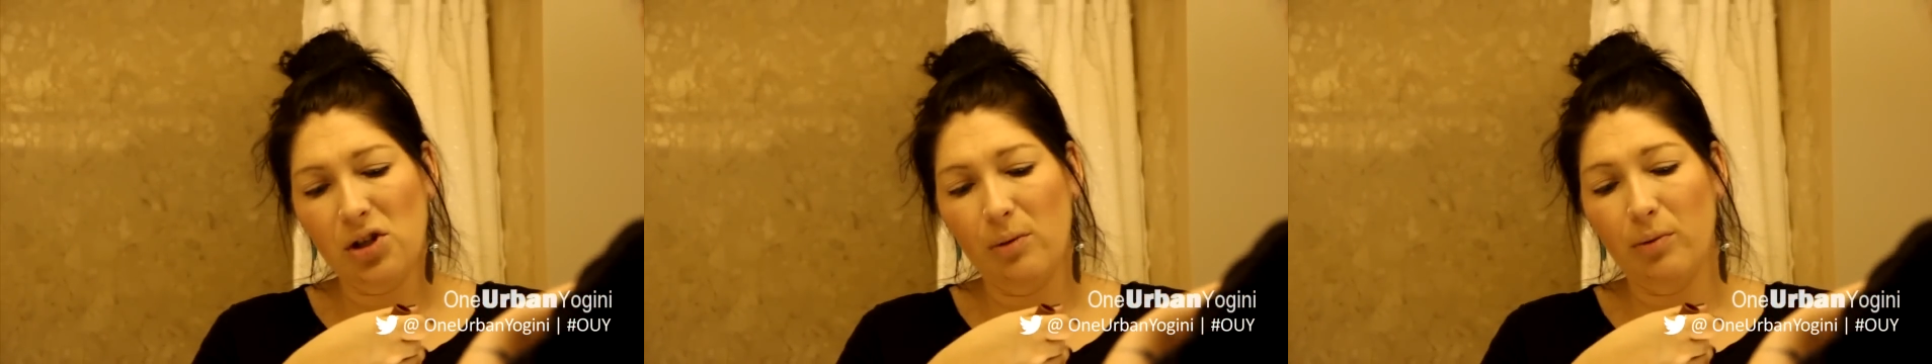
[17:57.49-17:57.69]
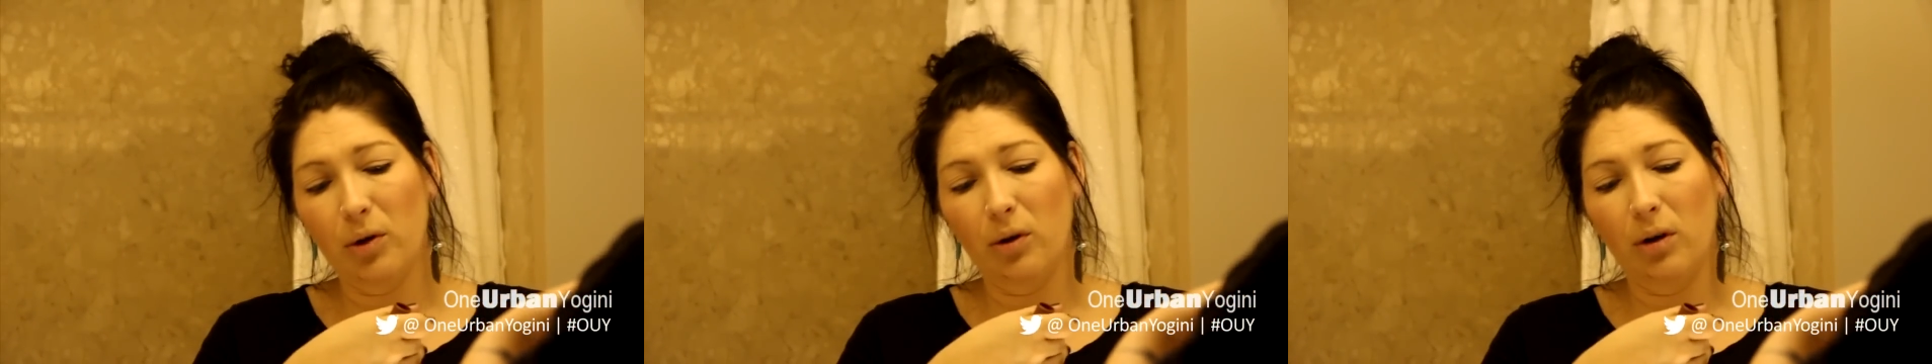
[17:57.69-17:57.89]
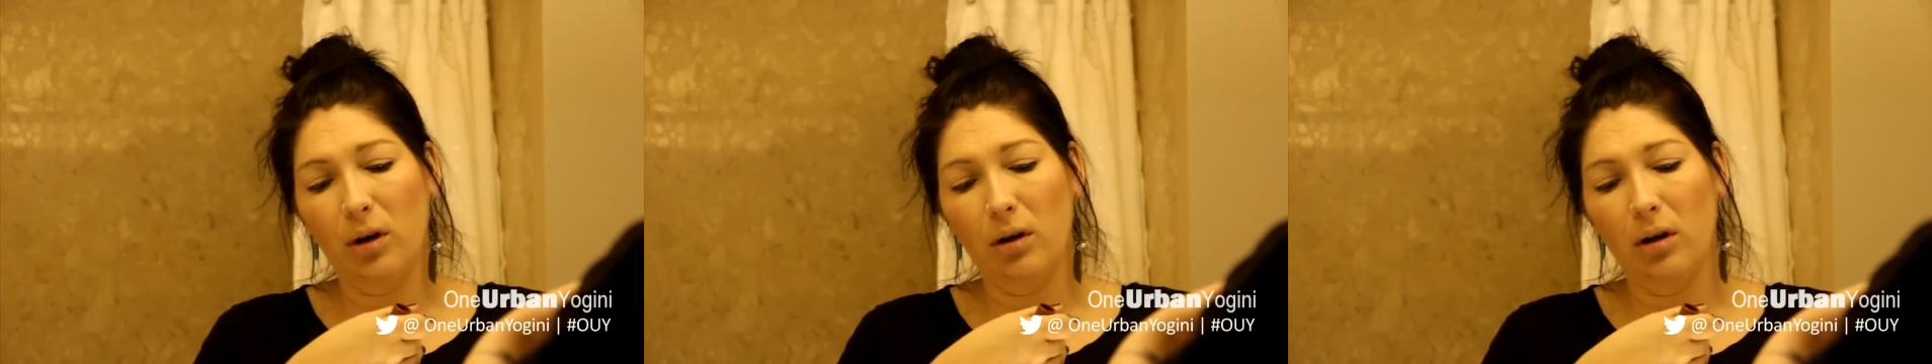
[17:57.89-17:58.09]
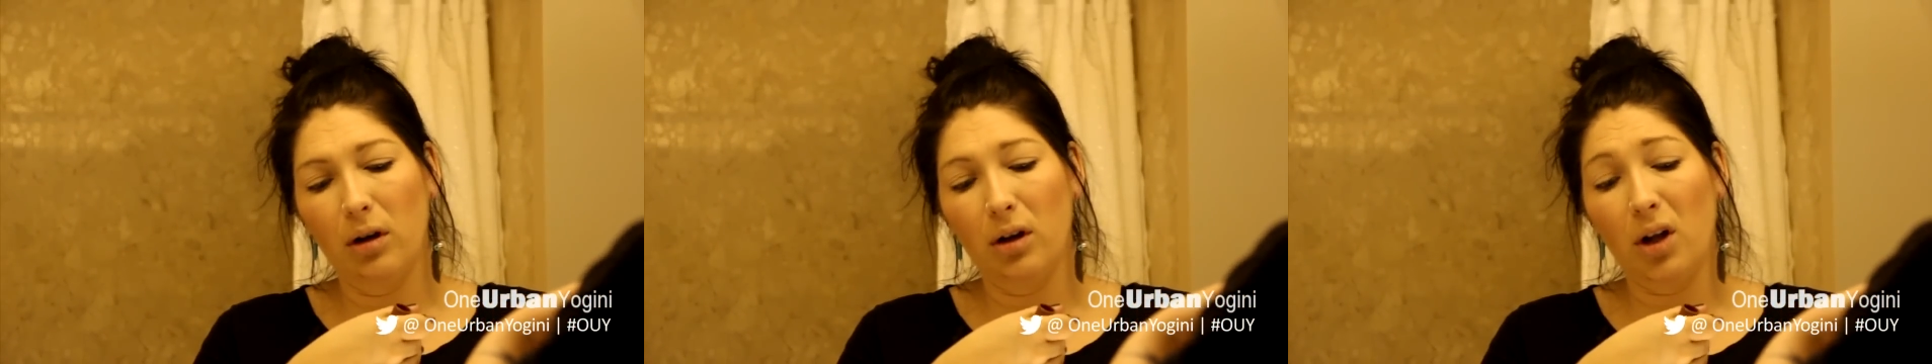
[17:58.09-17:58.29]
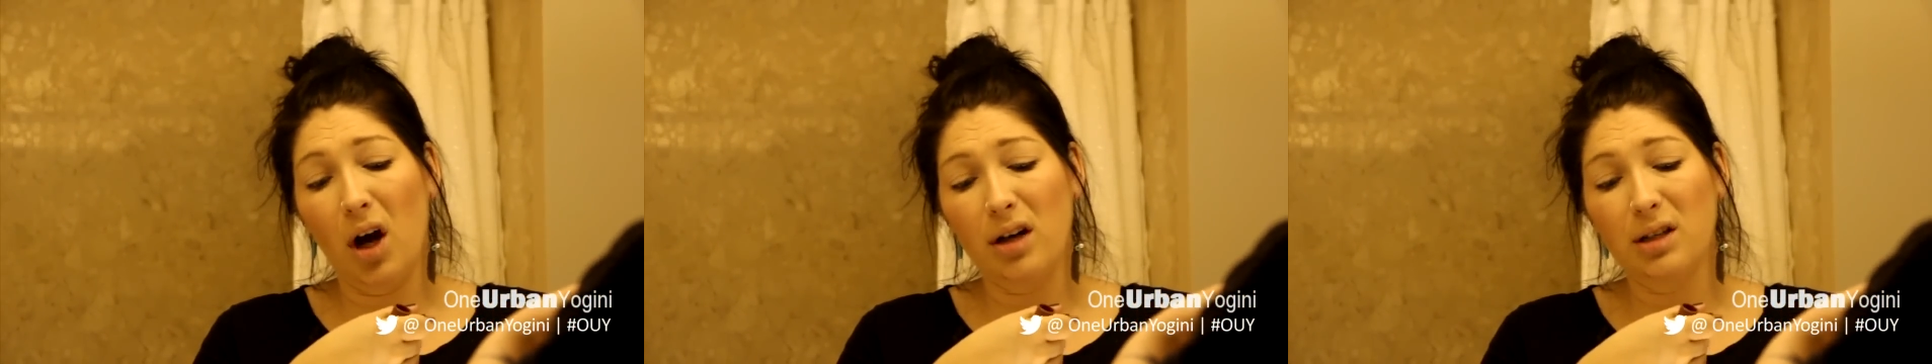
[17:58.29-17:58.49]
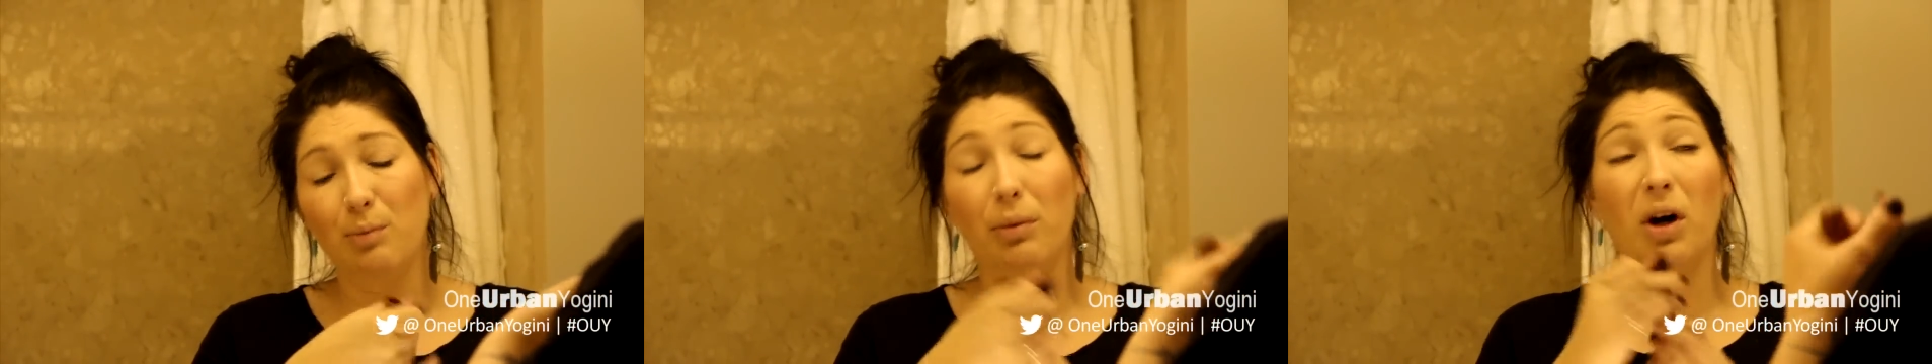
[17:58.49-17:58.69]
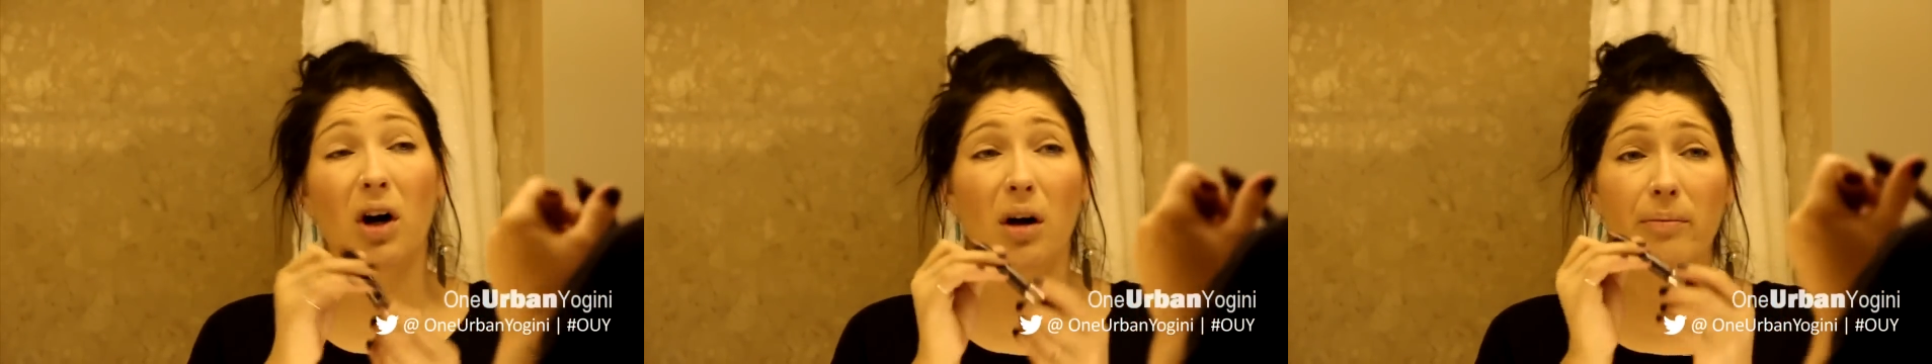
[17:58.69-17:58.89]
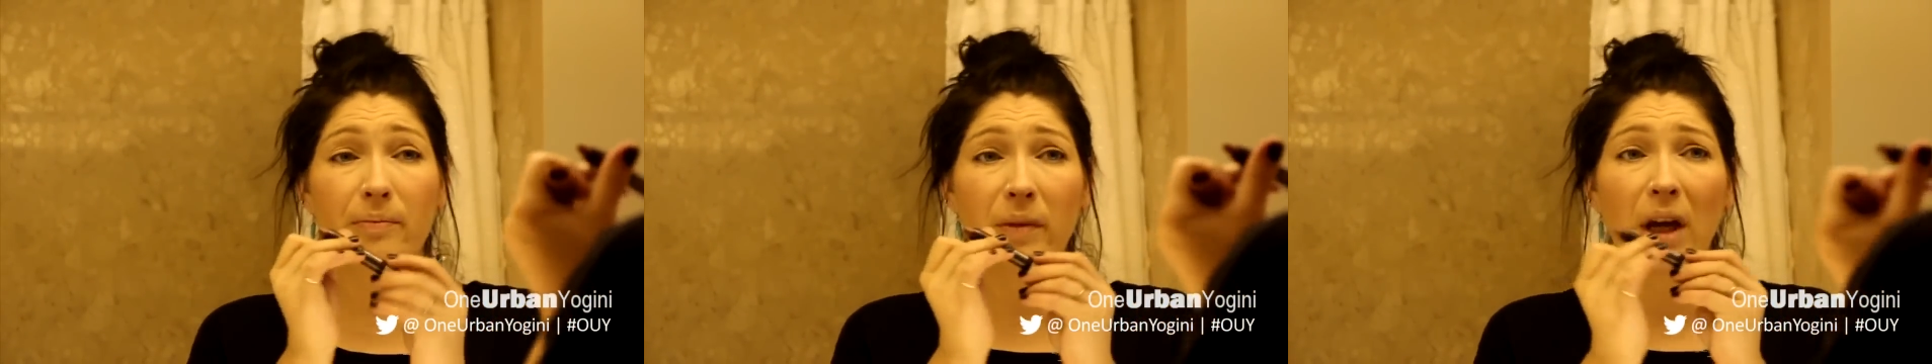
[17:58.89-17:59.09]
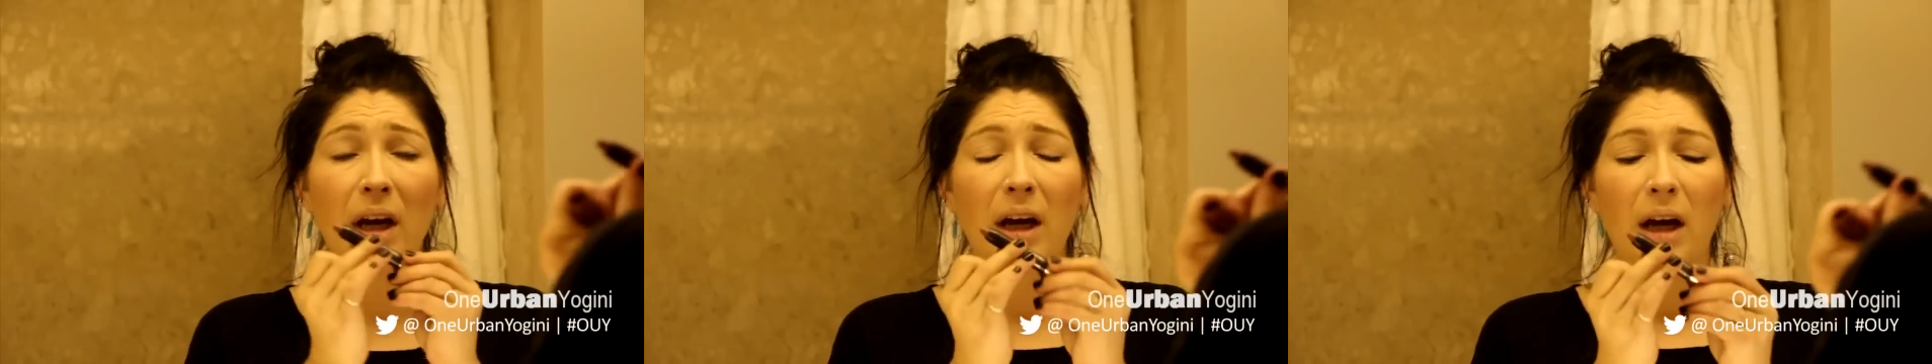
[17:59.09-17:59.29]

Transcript: Jumbo Gloss Balm.